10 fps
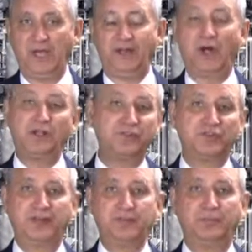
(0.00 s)
And all of a
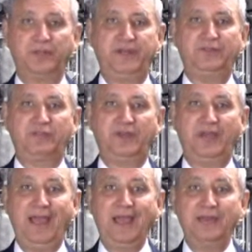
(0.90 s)
sudden, the plants
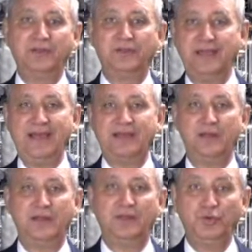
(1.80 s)
say, "Hey, look at that!